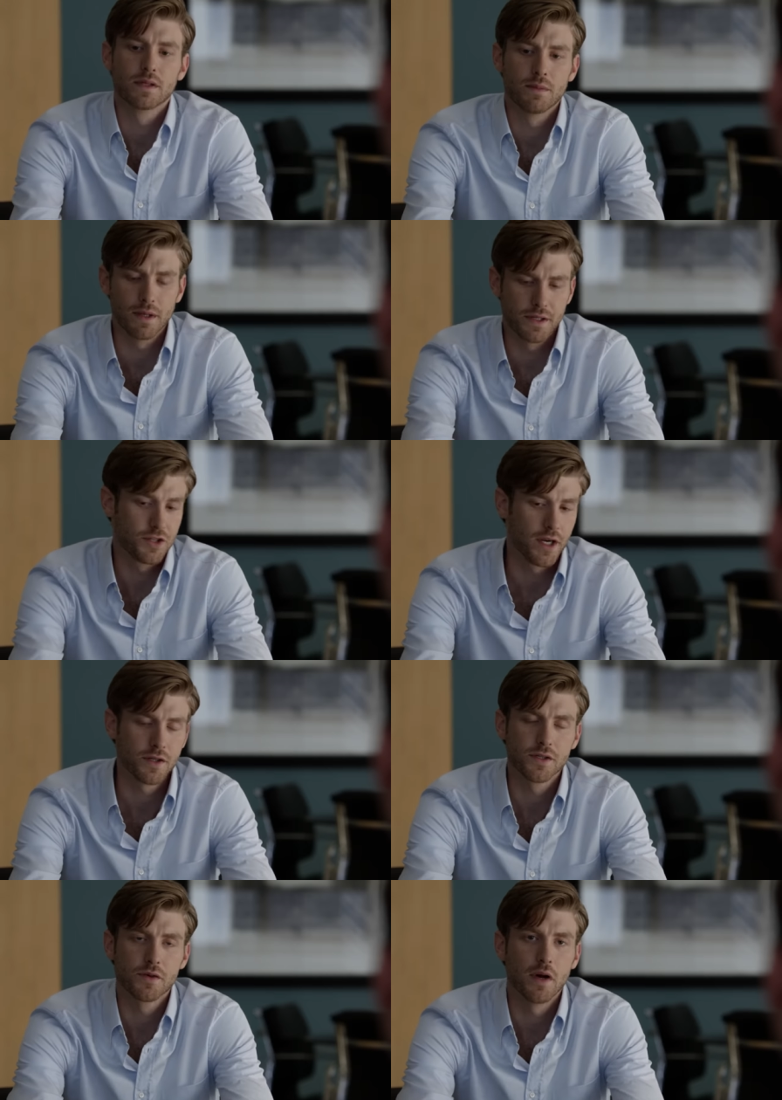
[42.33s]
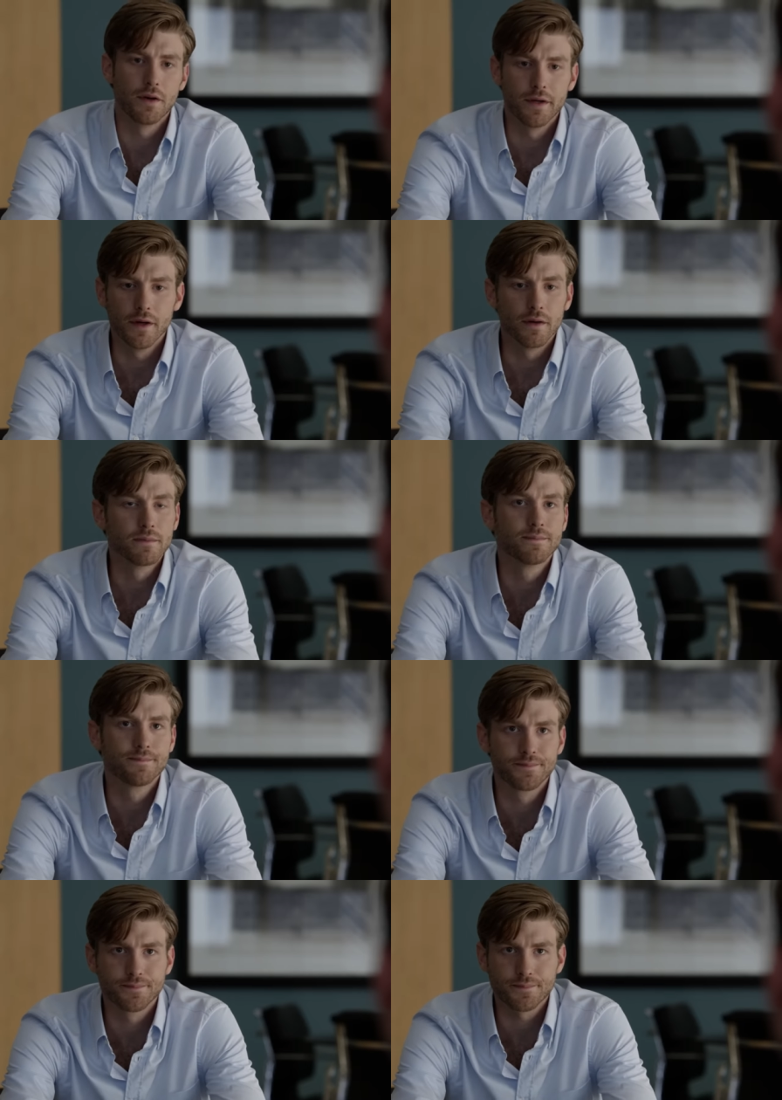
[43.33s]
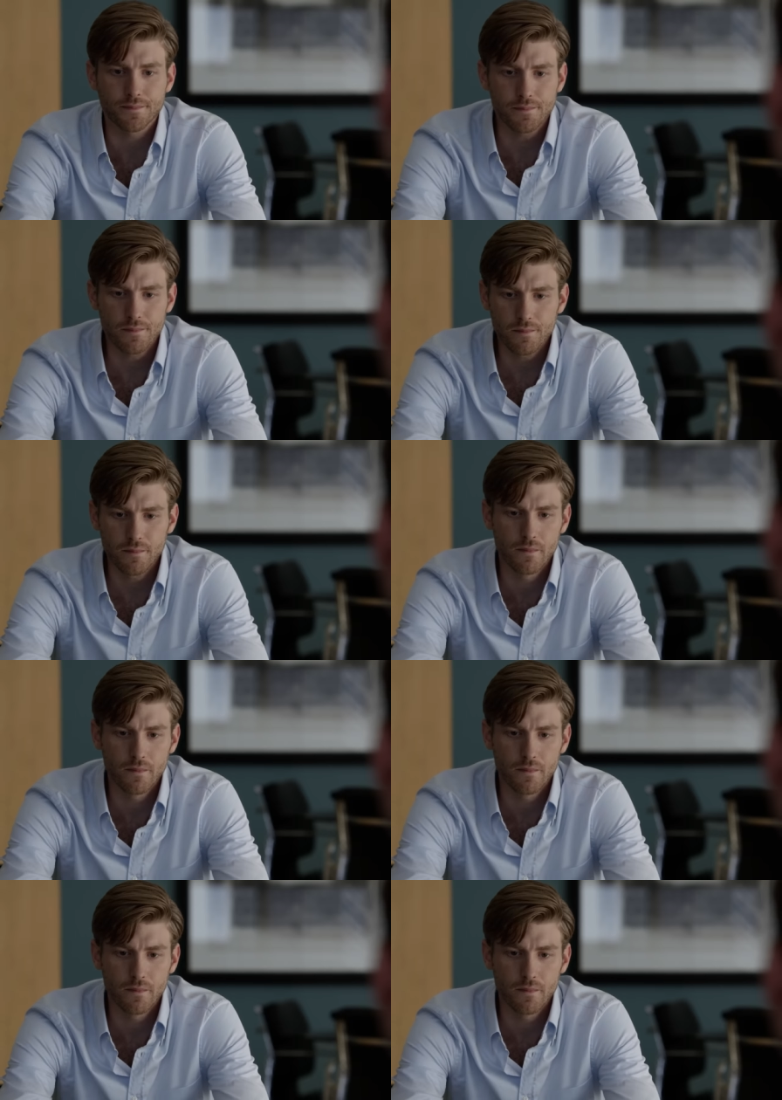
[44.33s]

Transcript: It's about the changes around here. Nothing's